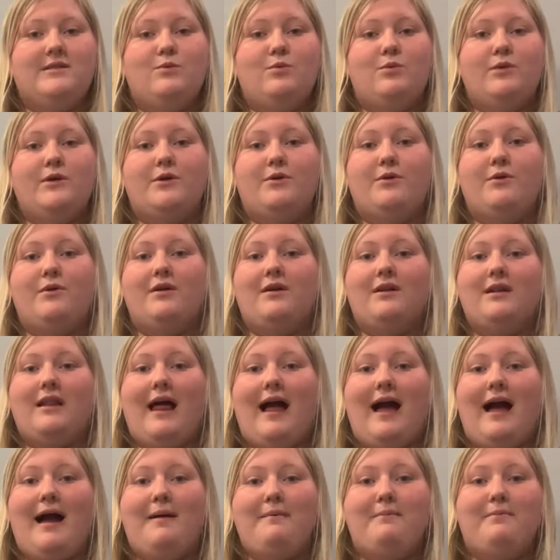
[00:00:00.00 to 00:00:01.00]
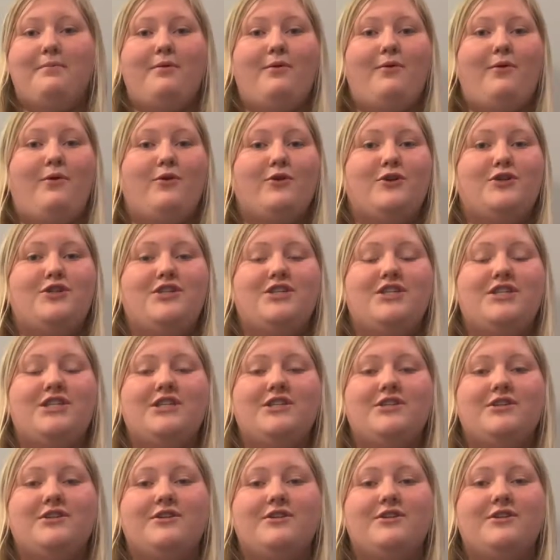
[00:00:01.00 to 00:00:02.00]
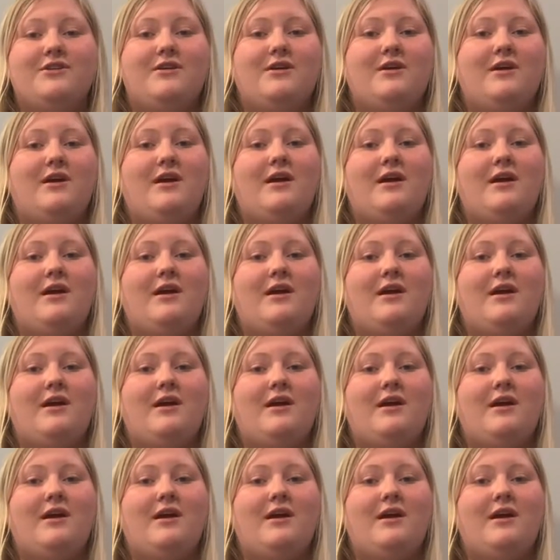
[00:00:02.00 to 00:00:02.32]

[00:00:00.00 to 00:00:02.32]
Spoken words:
will clap or cheer,